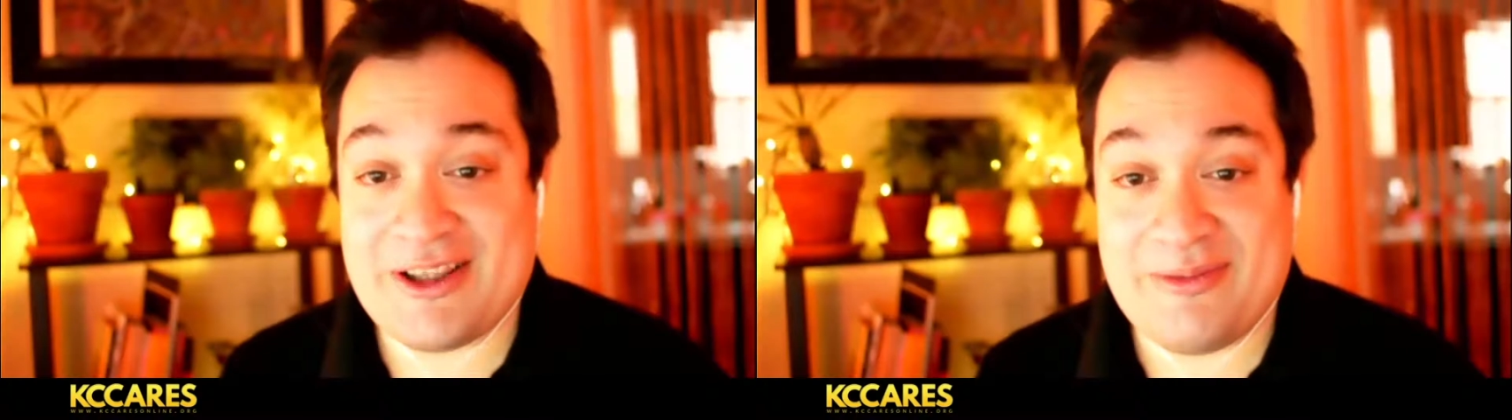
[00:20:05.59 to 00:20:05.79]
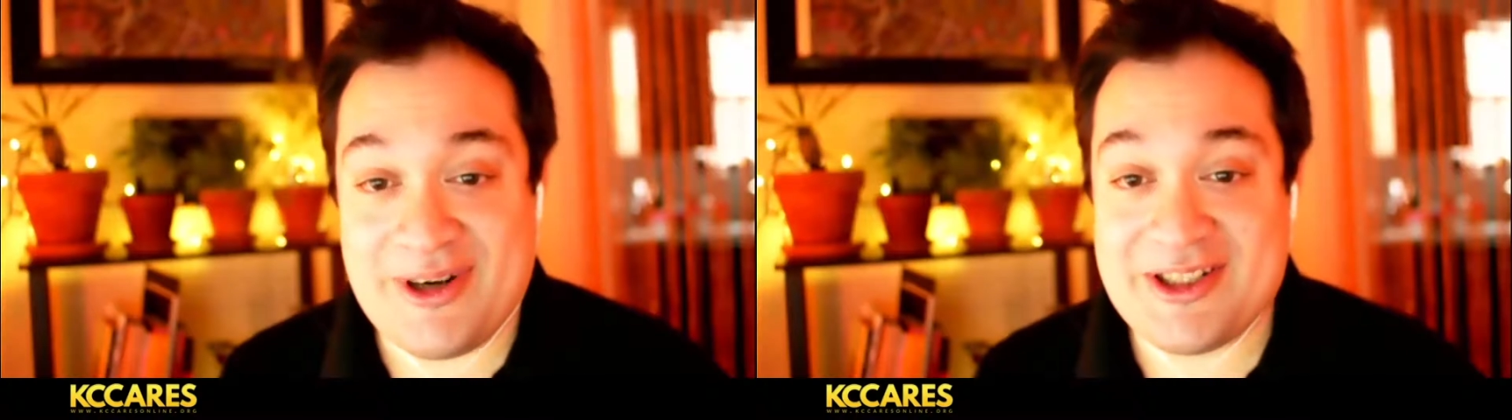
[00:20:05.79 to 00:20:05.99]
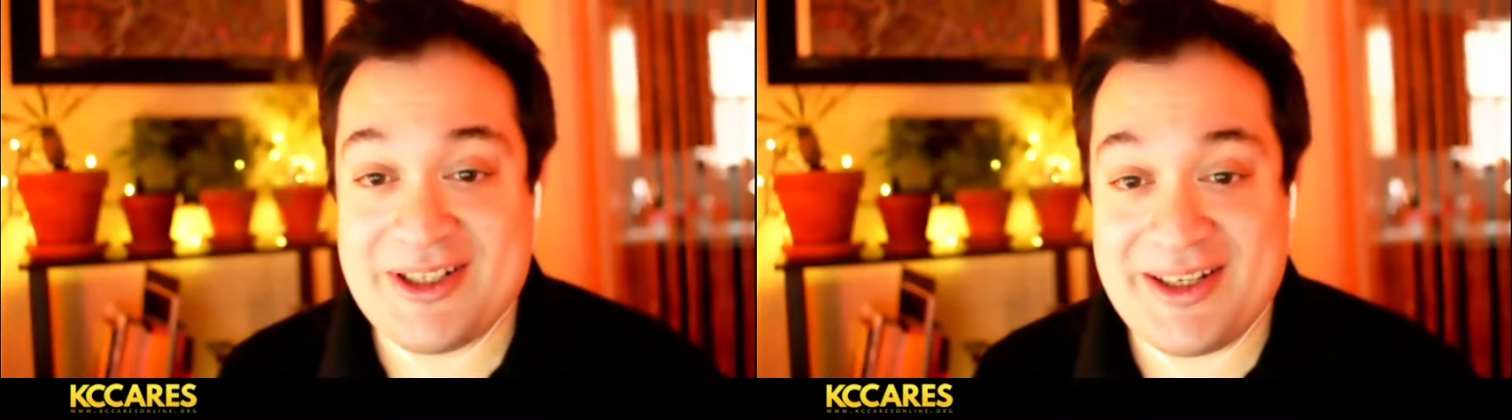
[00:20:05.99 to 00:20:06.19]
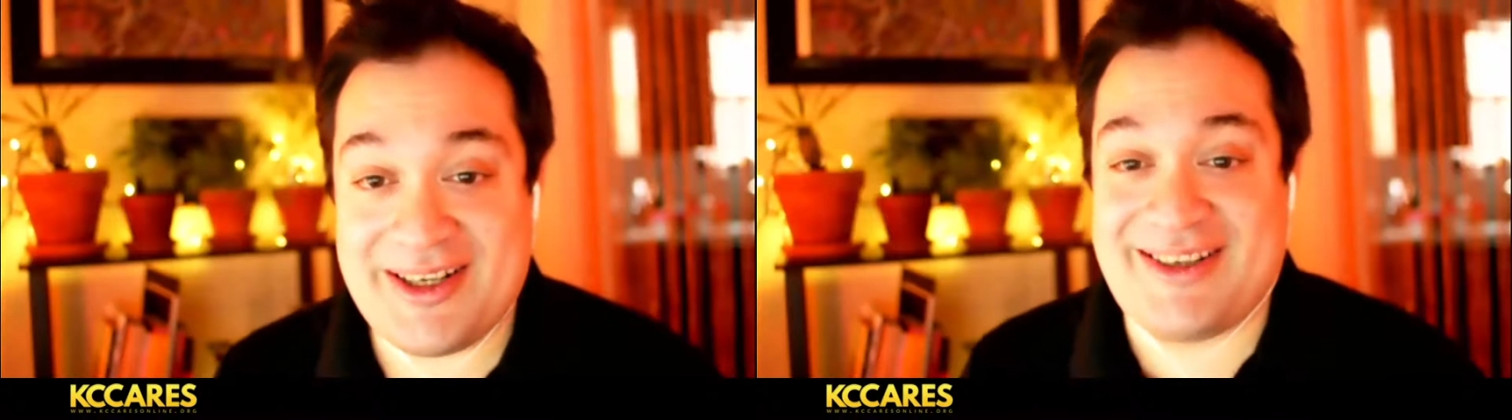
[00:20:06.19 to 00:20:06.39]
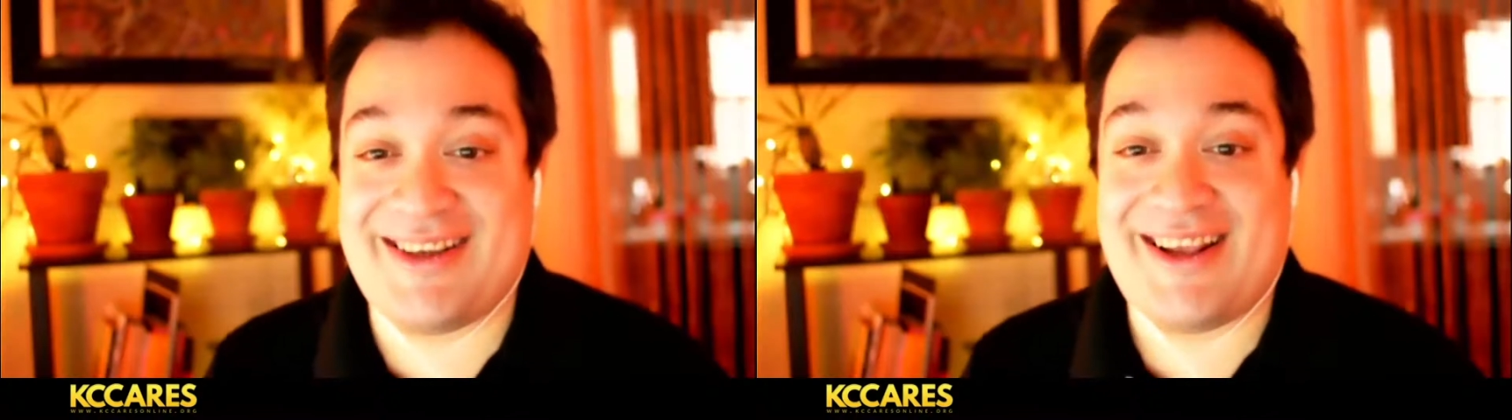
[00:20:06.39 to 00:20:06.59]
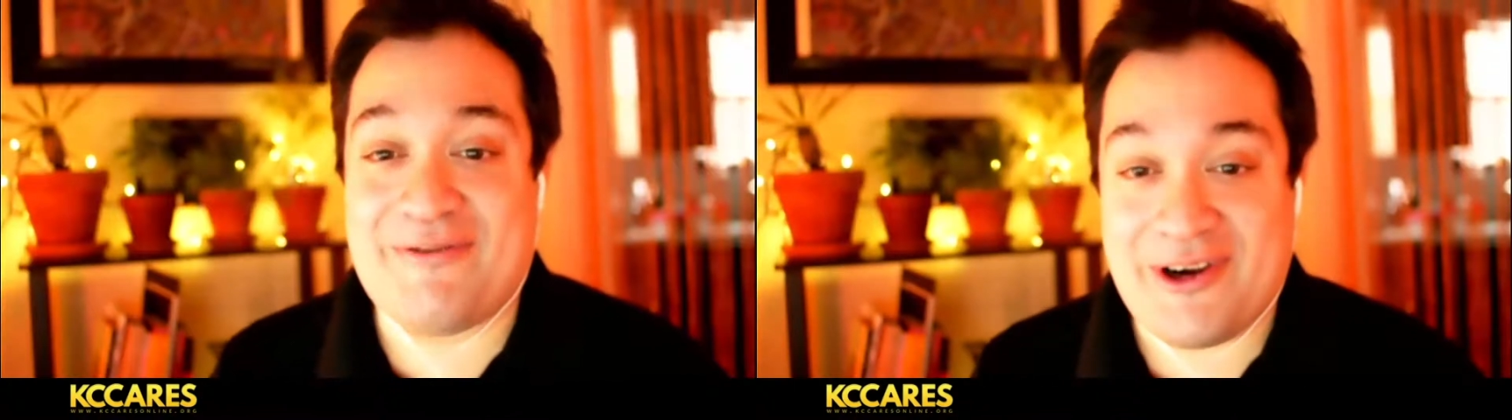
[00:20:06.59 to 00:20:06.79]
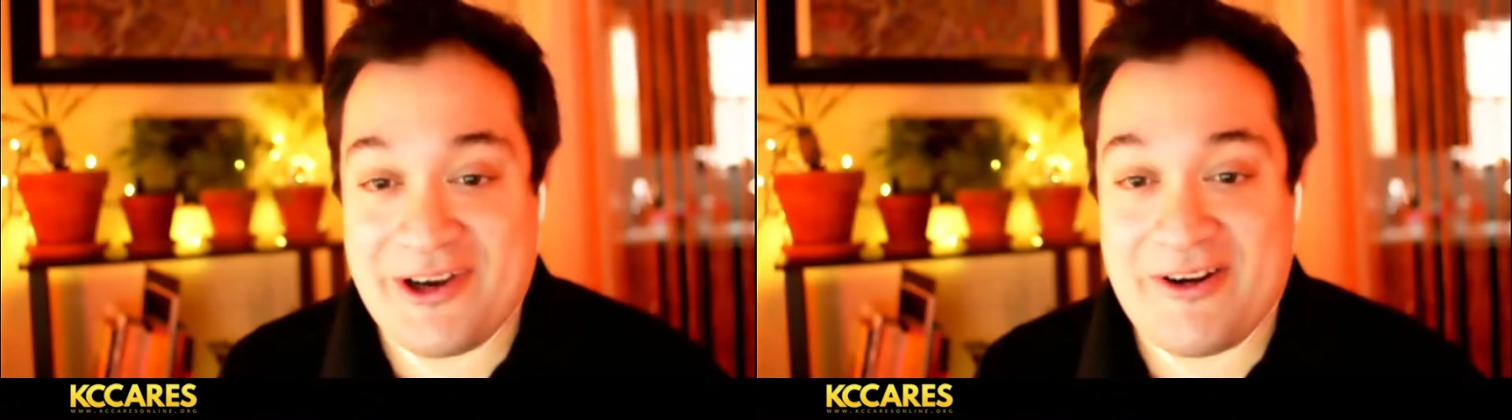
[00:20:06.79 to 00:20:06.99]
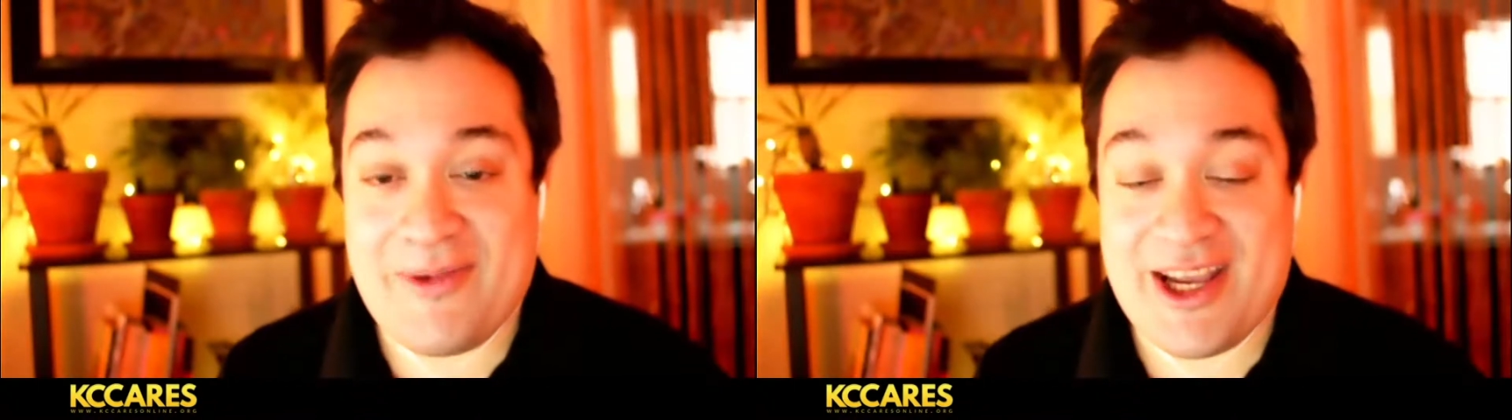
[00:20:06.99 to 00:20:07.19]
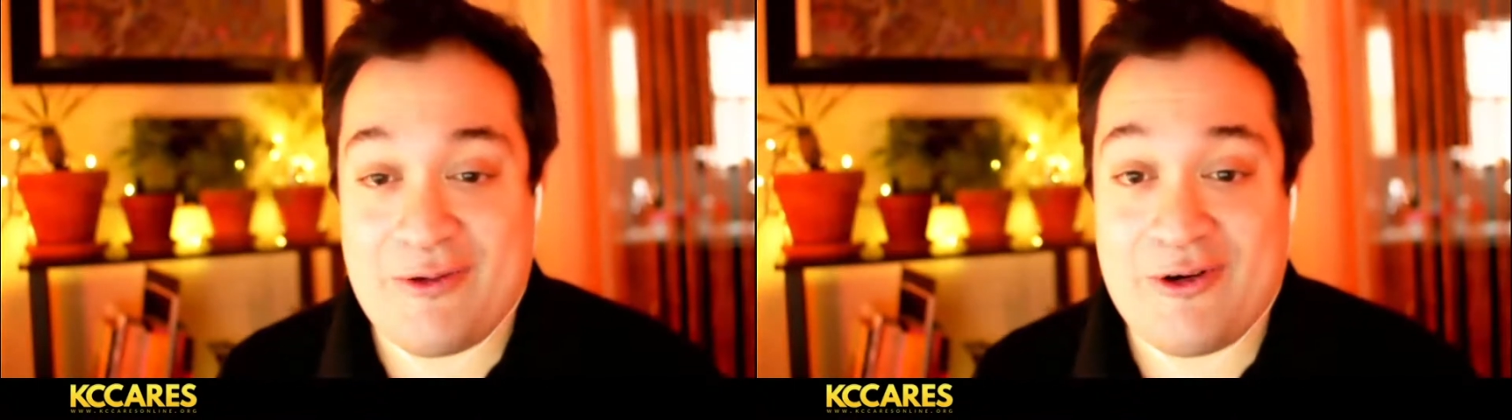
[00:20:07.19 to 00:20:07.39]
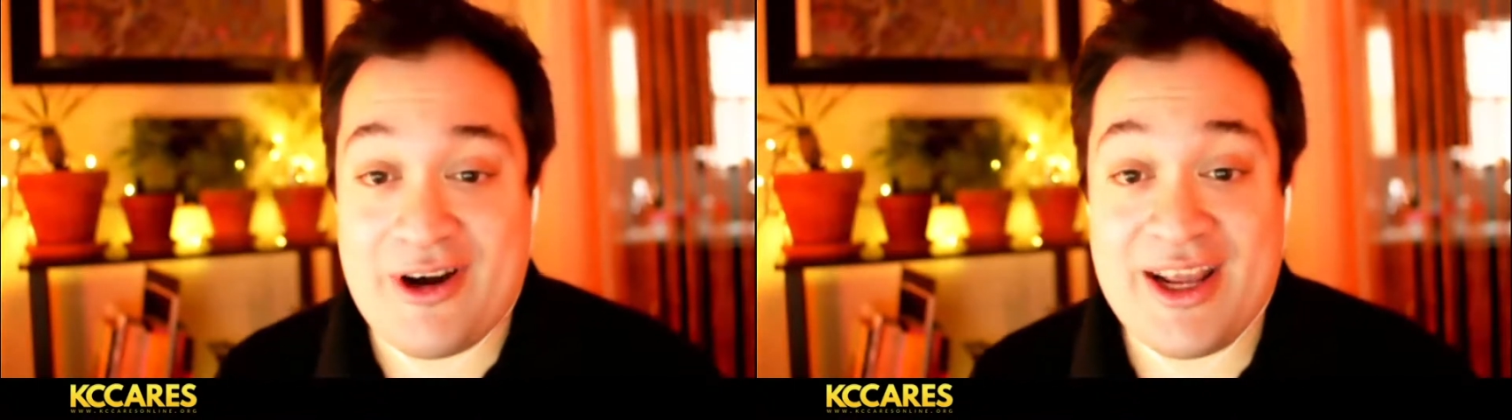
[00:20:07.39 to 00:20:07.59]
budget, and we're going to make it
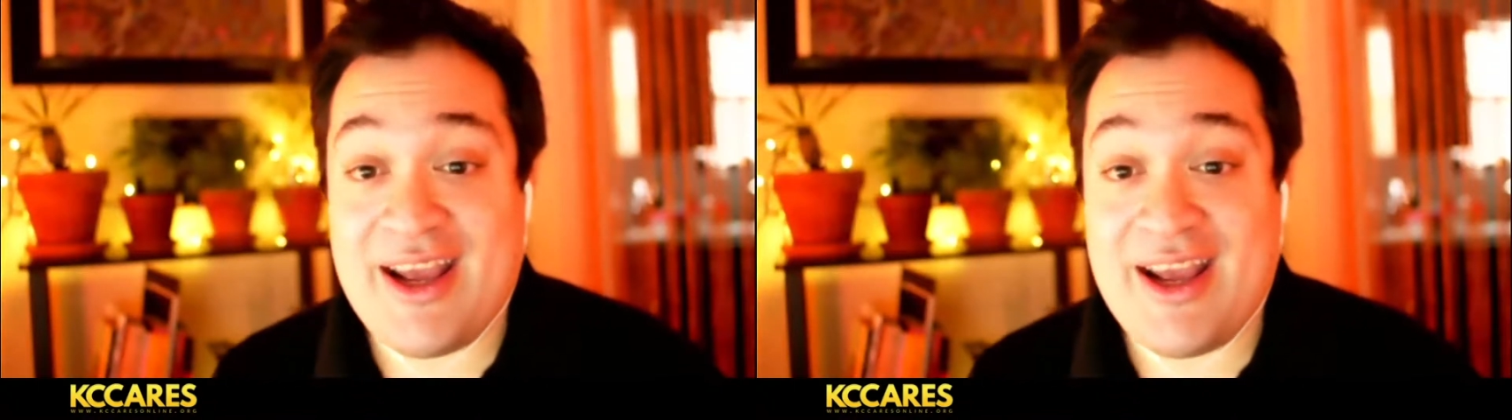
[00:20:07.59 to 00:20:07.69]
work."